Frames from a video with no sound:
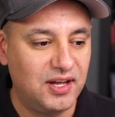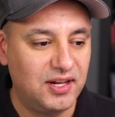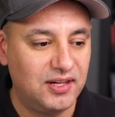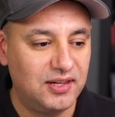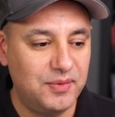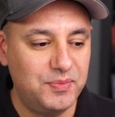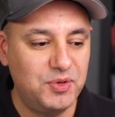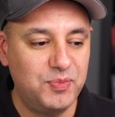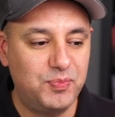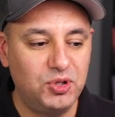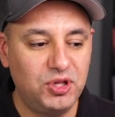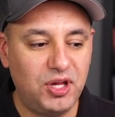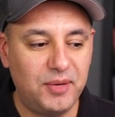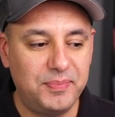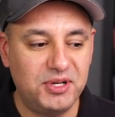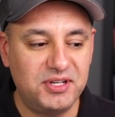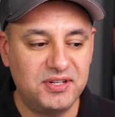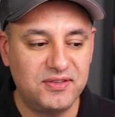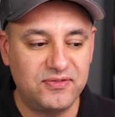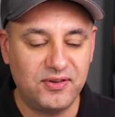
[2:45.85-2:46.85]
Let me pull up
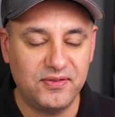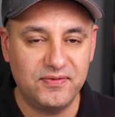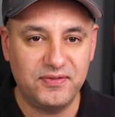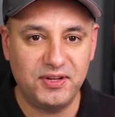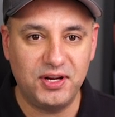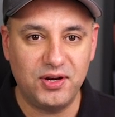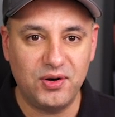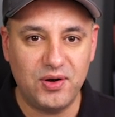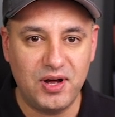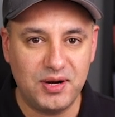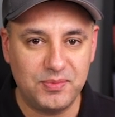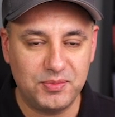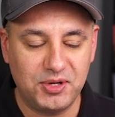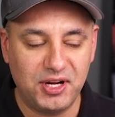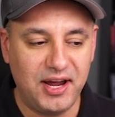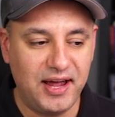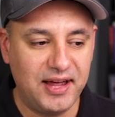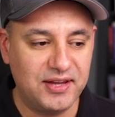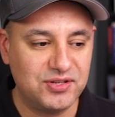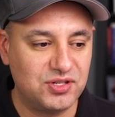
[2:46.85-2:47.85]
a different video, and I'm
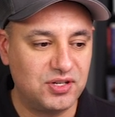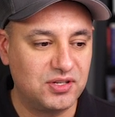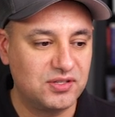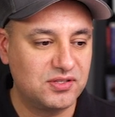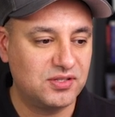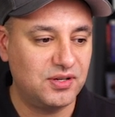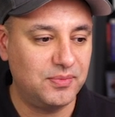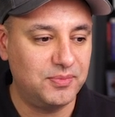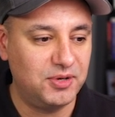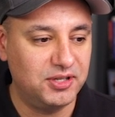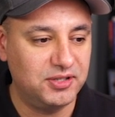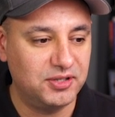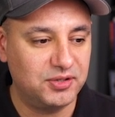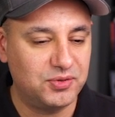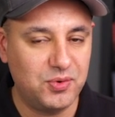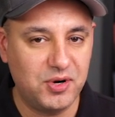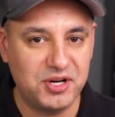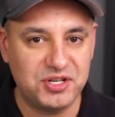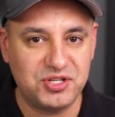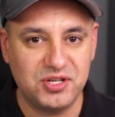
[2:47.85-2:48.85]
gonna ask some other
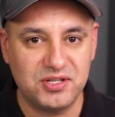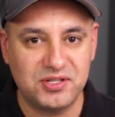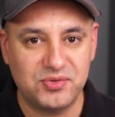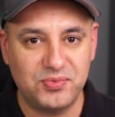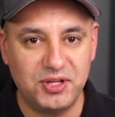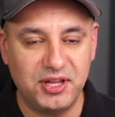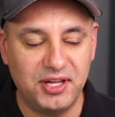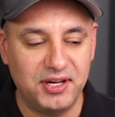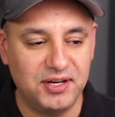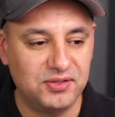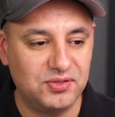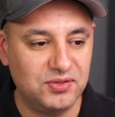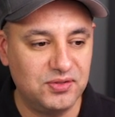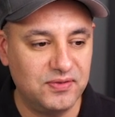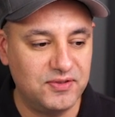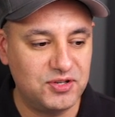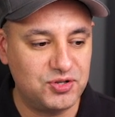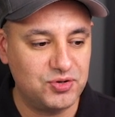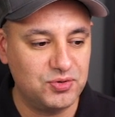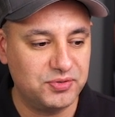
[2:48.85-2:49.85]
questions related to the
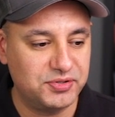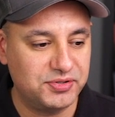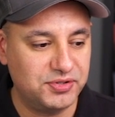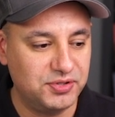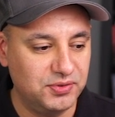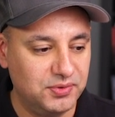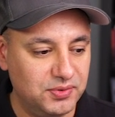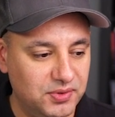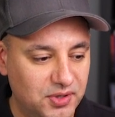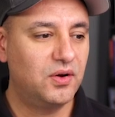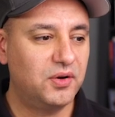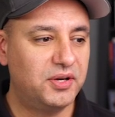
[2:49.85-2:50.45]
visuals too.